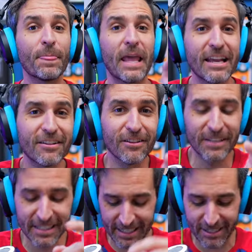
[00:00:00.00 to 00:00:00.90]
Angle of
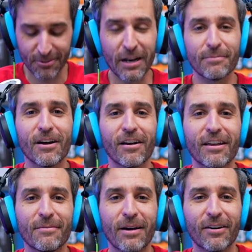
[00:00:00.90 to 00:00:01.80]
incidence. So when I'm
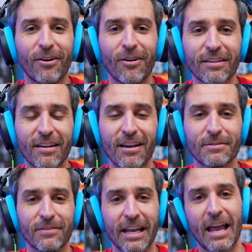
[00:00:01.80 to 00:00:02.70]
talking about all the times
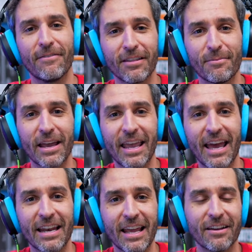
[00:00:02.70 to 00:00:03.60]
of like having the mic
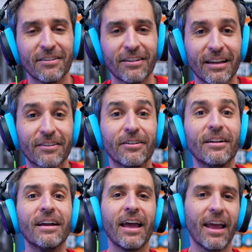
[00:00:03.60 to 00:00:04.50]
at an angle, angle,
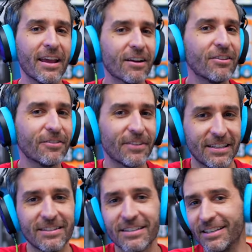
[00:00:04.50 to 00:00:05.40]
Angle of
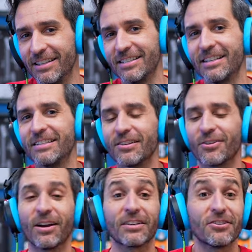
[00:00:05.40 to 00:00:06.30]
incidence is the
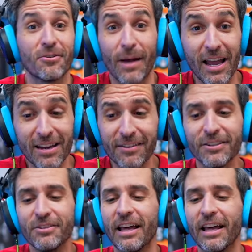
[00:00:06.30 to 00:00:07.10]
correct term. I never knew